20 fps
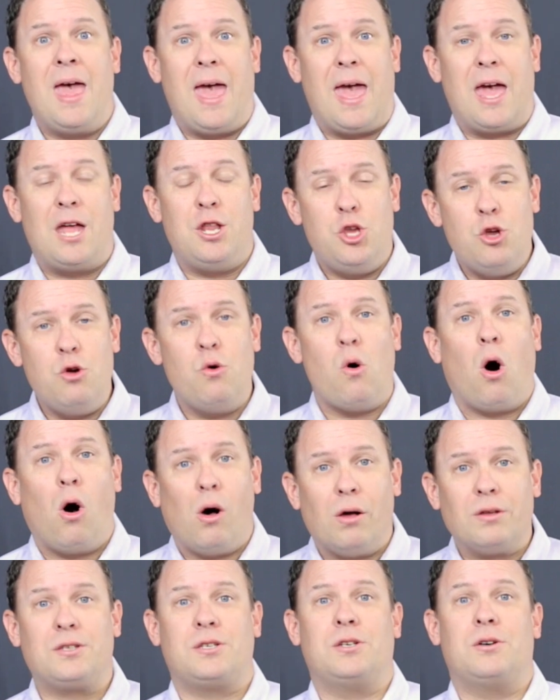And you
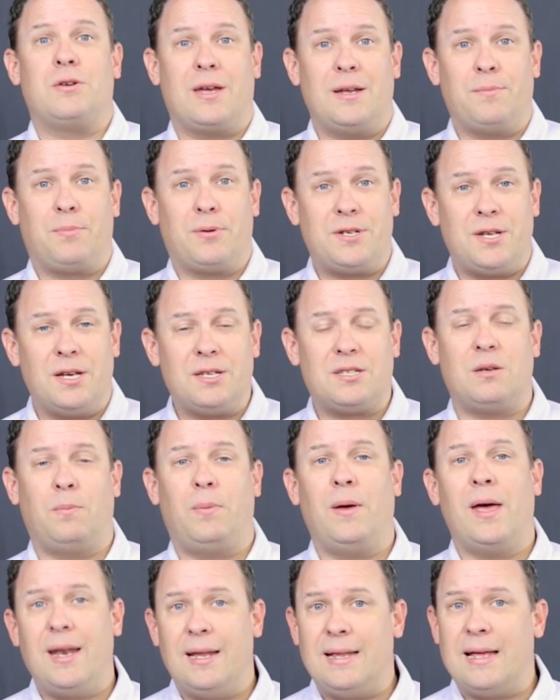also can
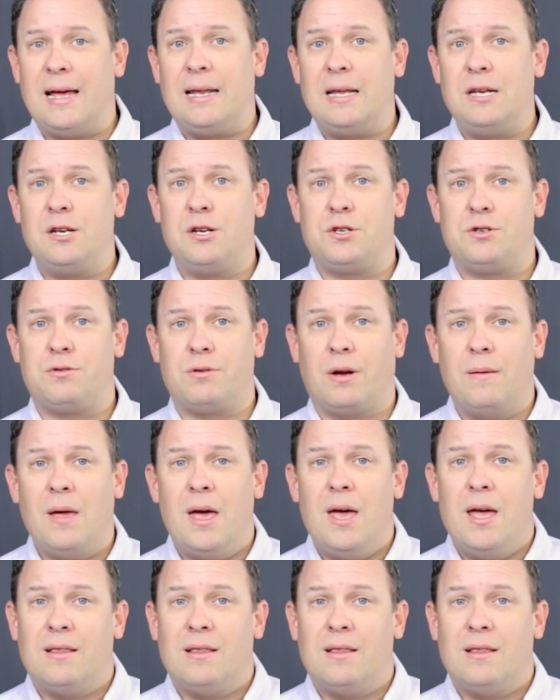participate in that industry.